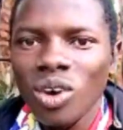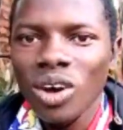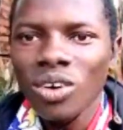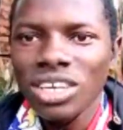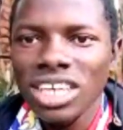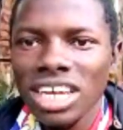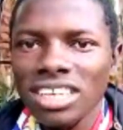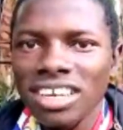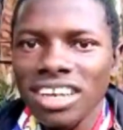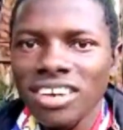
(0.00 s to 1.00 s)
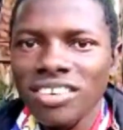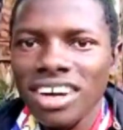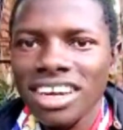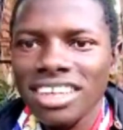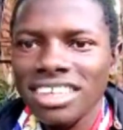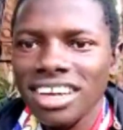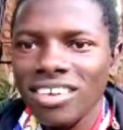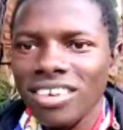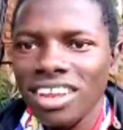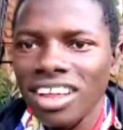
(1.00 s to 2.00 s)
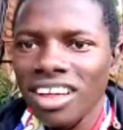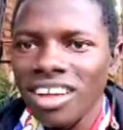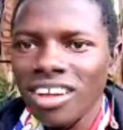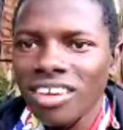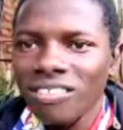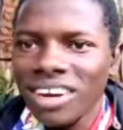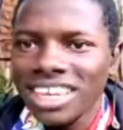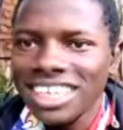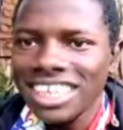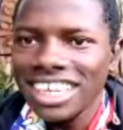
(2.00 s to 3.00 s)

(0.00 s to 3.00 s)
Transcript: I was just need to understand. But